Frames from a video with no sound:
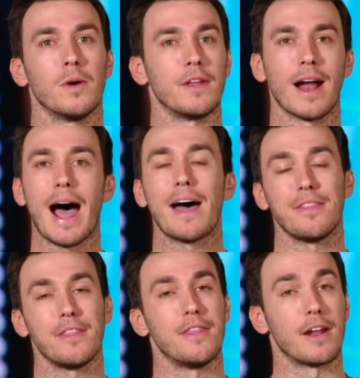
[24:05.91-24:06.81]
they're hot,
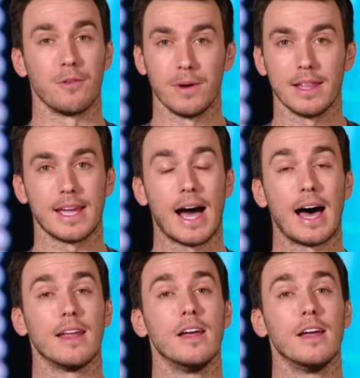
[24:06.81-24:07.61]
they're really hot.